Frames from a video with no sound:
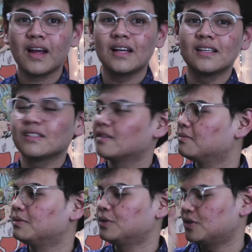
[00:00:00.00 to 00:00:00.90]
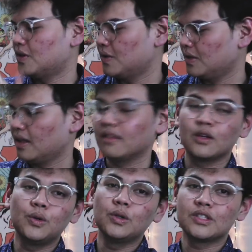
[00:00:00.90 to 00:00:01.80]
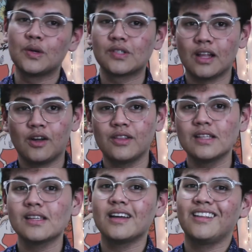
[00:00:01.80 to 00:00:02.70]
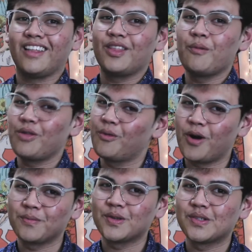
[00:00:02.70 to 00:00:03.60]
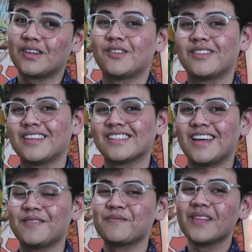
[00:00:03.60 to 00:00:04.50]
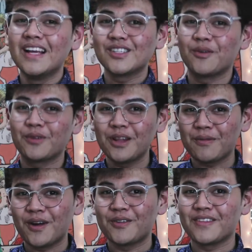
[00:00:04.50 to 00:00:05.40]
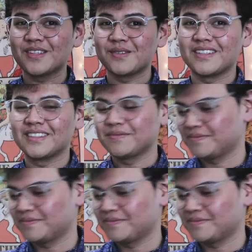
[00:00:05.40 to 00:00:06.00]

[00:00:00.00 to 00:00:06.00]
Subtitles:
because the blue tone, like the cool tones are like on this side, and like the warm tones that are on this side. So I'm really proud of this one.